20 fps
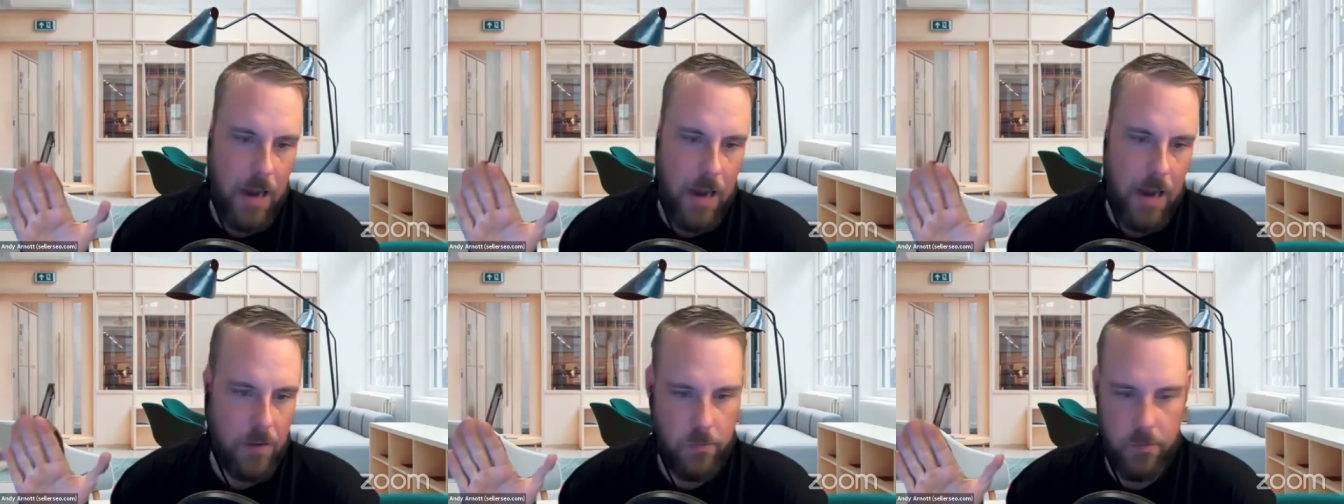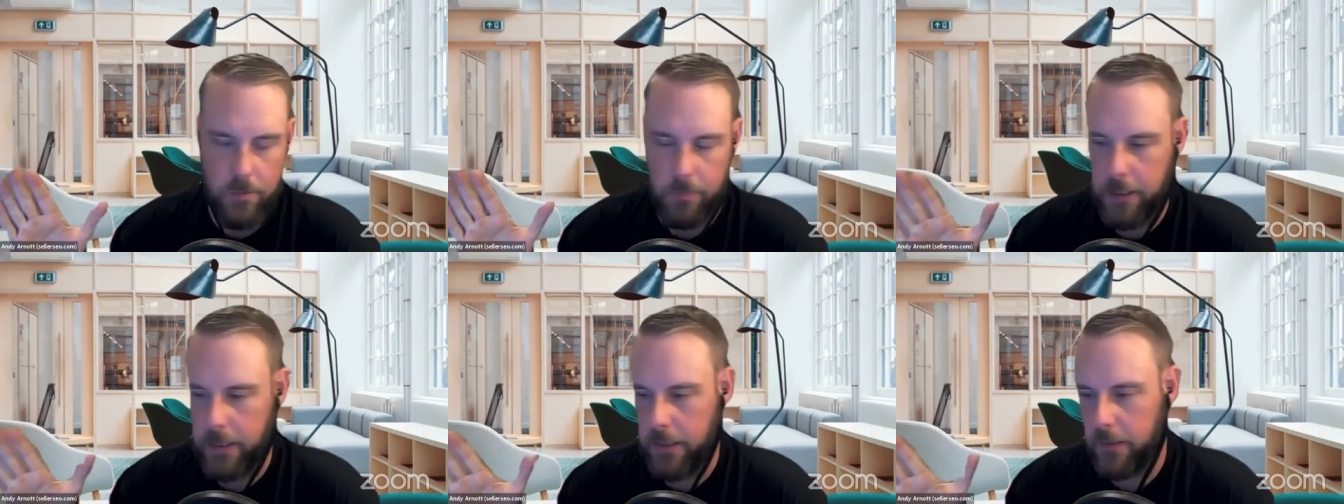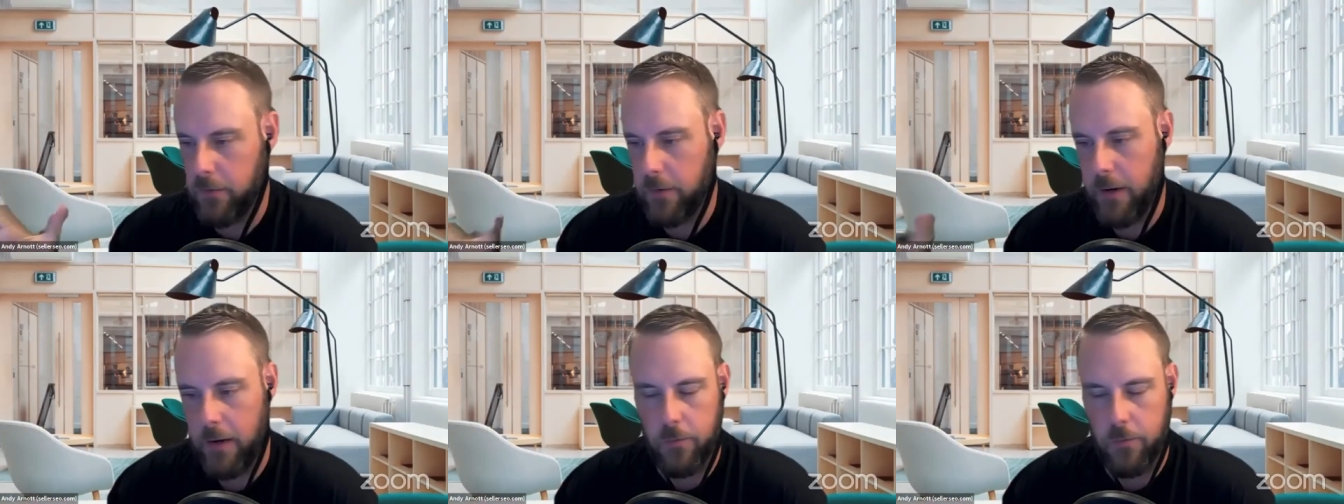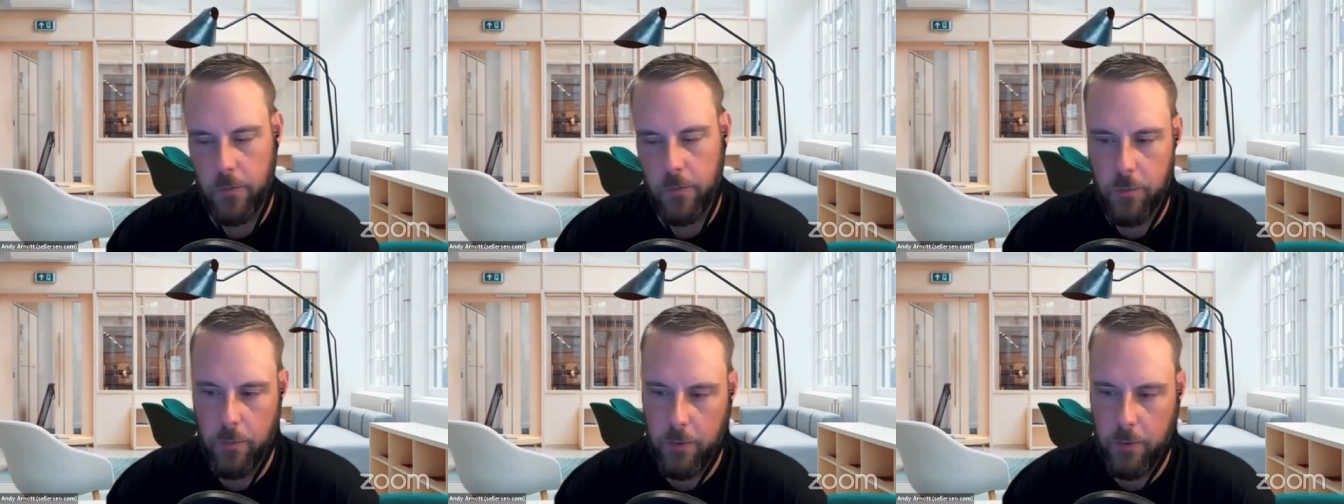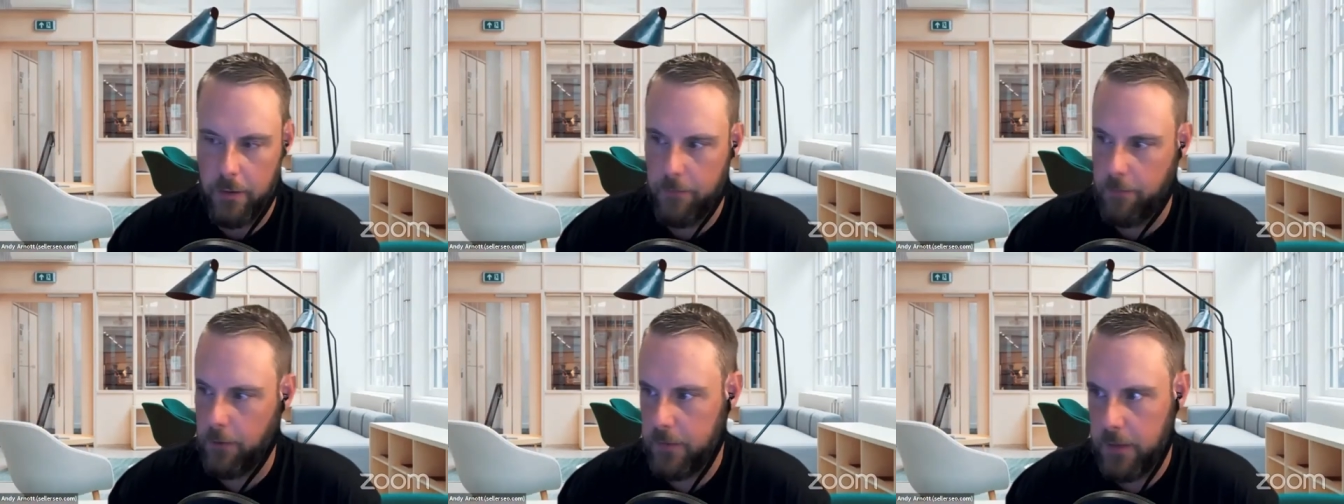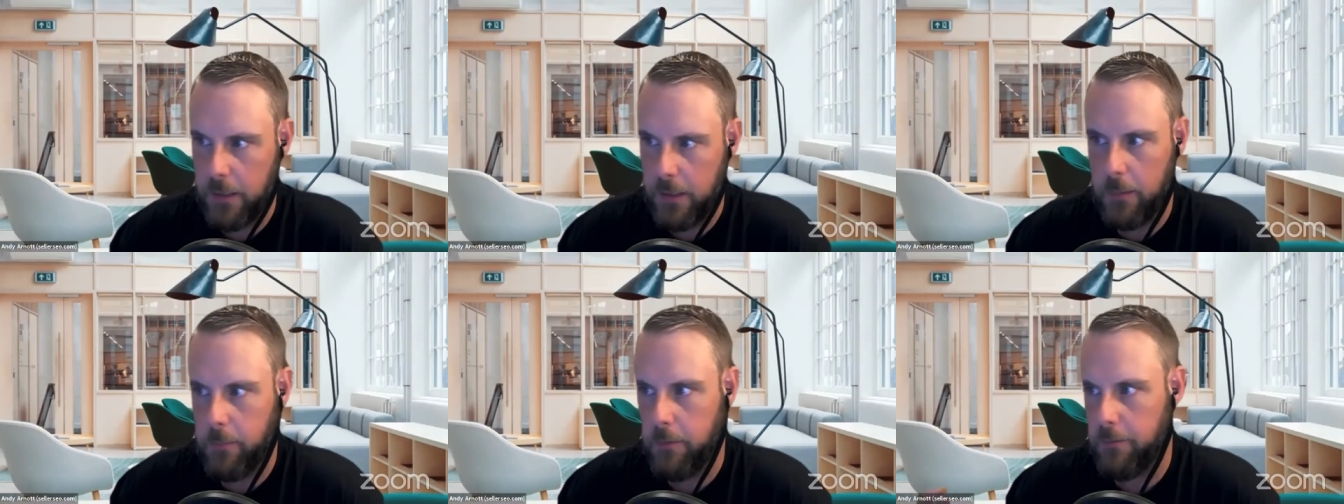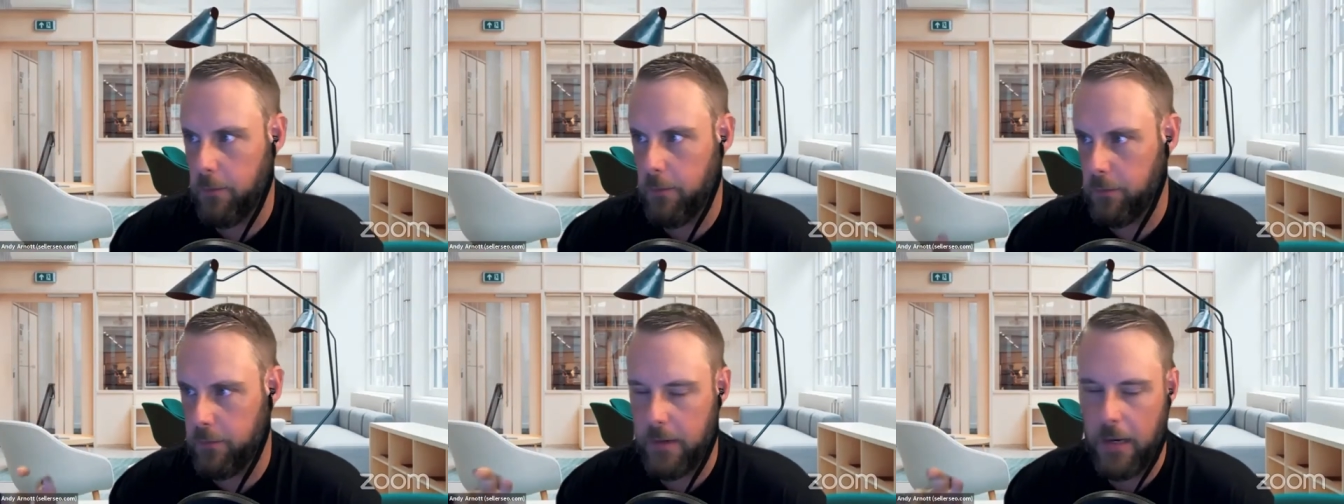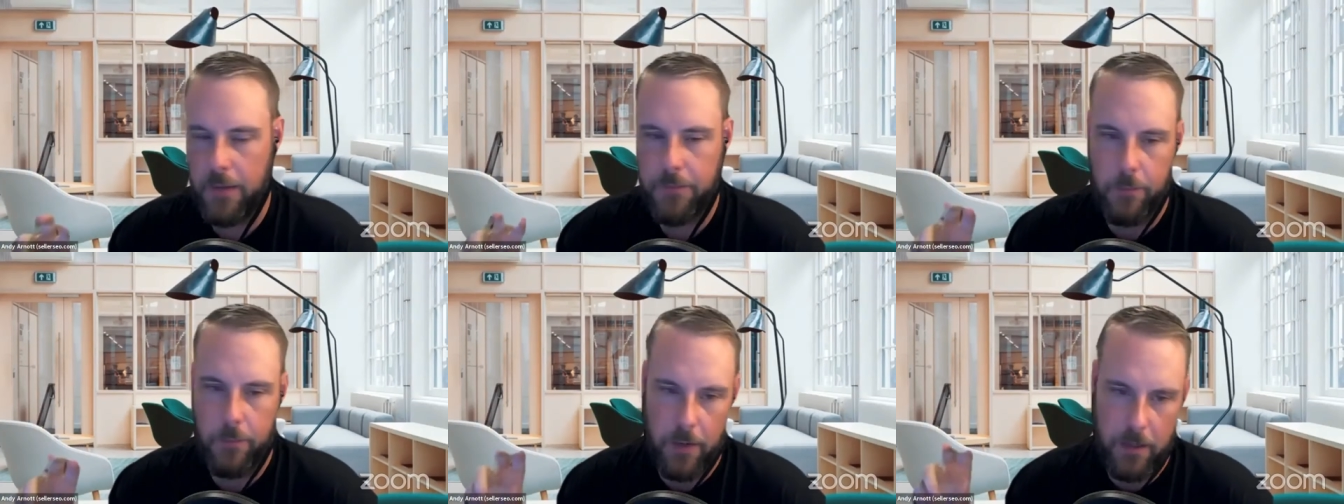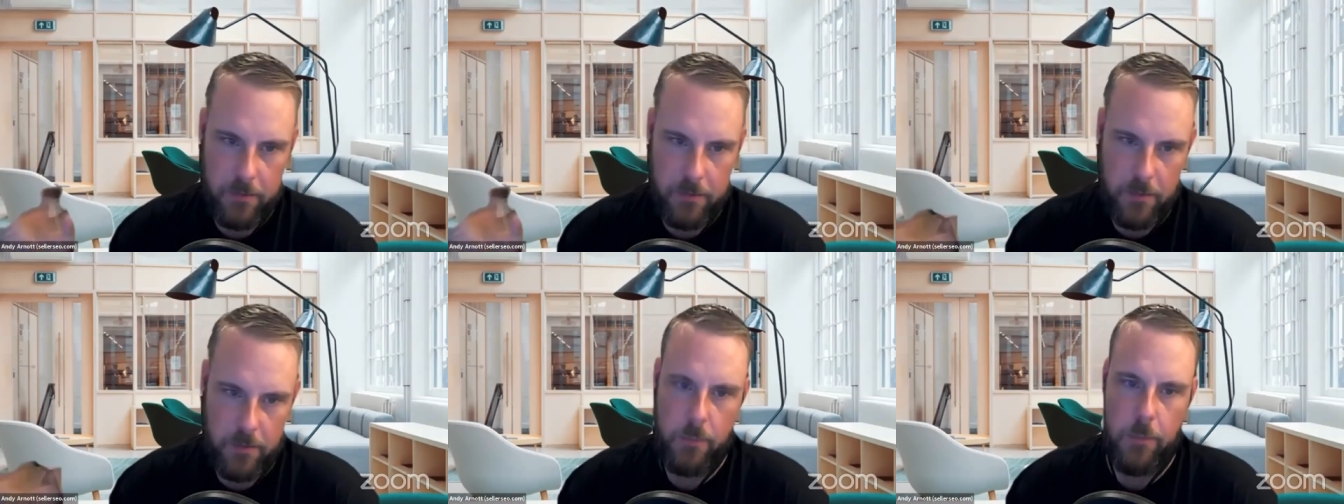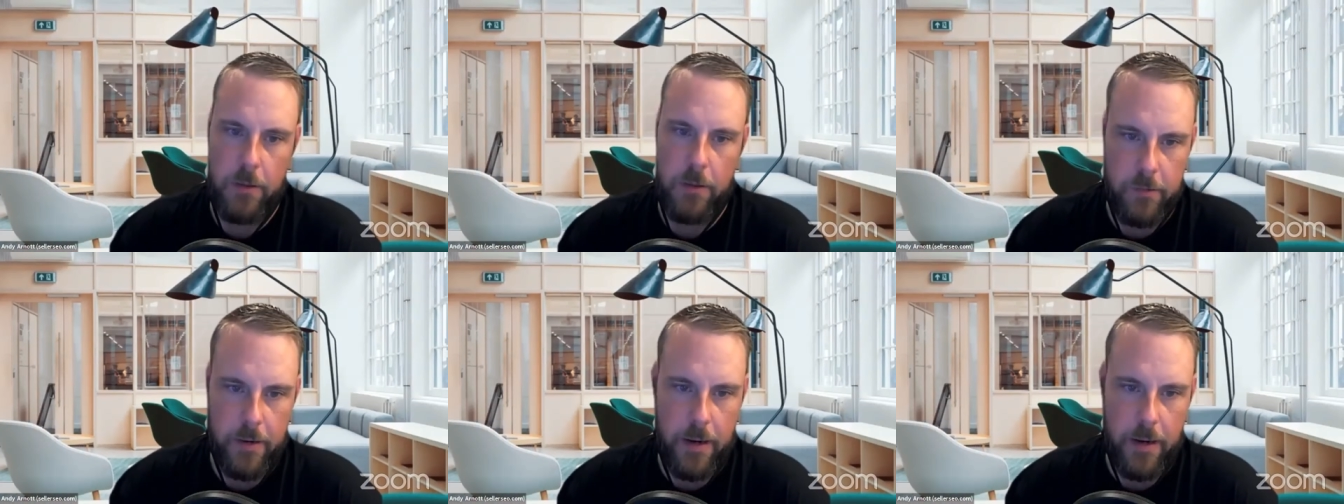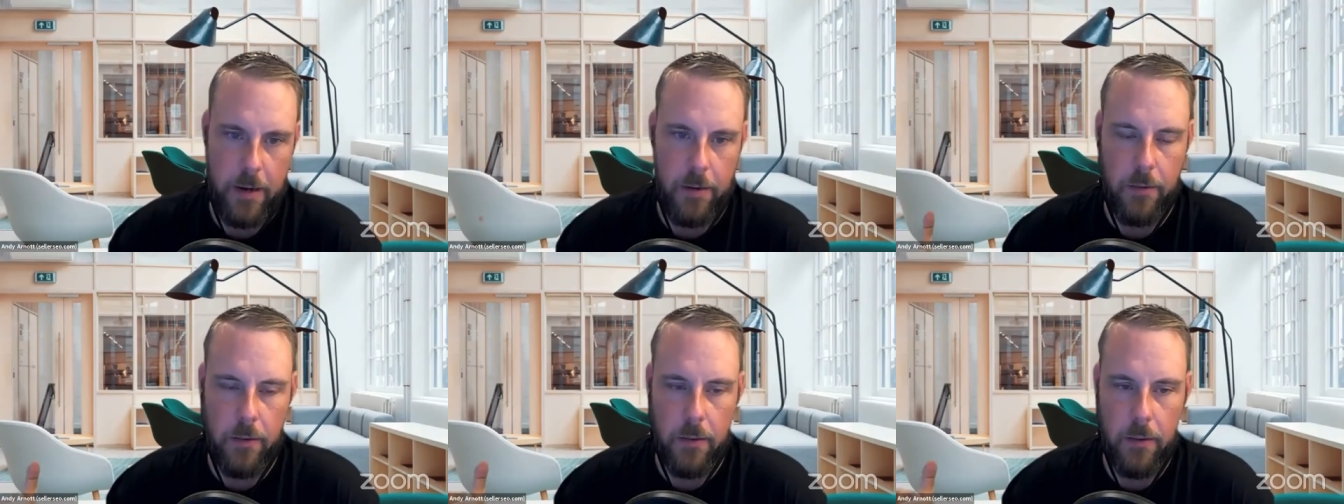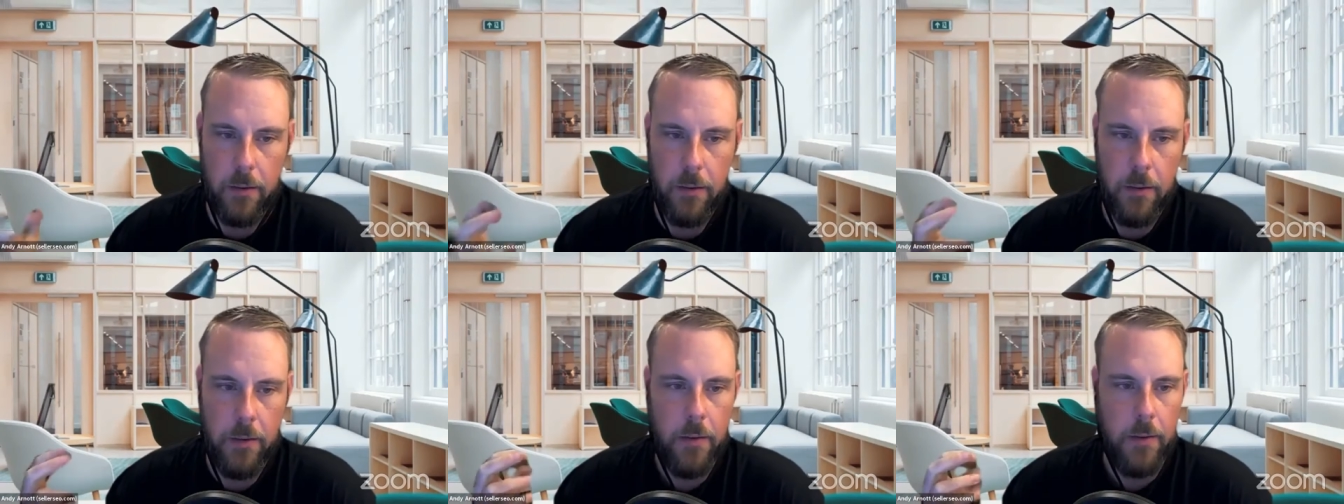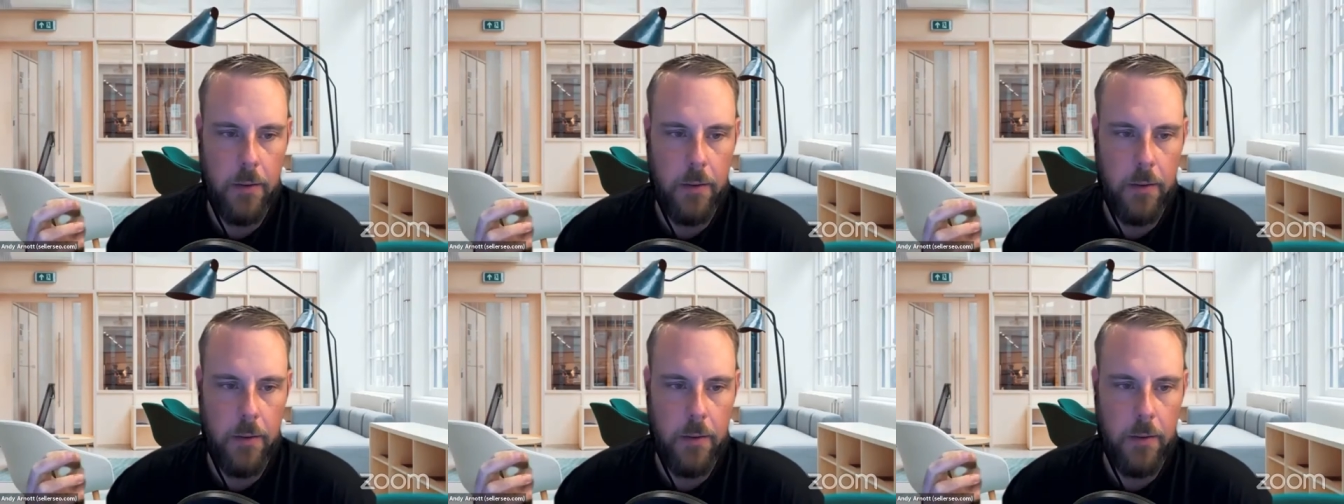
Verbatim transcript: asked to be transferred to a different team if it was not the right team, etc.